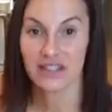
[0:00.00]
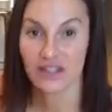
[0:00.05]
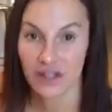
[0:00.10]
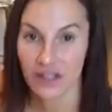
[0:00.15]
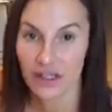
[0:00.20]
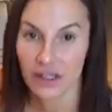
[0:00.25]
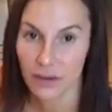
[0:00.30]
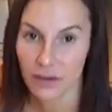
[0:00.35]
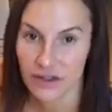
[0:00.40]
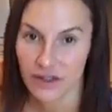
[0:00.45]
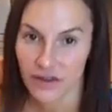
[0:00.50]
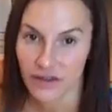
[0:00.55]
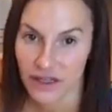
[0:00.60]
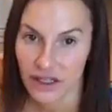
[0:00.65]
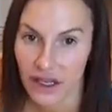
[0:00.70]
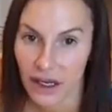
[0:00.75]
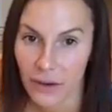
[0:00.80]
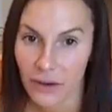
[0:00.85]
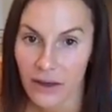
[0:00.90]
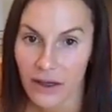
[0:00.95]
Sunday was the
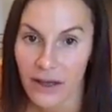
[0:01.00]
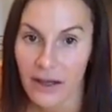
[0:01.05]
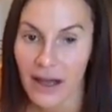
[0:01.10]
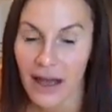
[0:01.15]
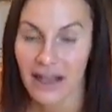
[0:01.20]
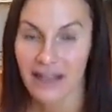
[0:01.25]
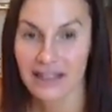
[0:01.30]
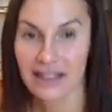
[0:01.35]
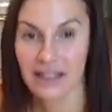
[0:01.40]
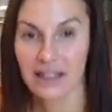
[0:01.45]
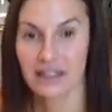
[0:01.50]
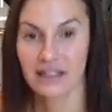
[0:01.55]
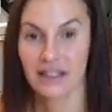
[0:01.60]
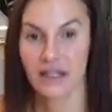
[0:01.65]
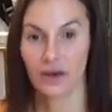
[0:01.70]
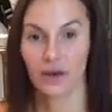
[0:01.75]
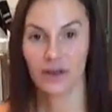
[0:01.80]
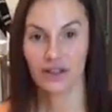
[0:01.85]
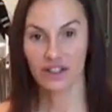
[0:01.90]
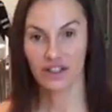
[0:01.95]
video.
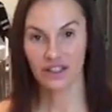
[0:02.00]
So does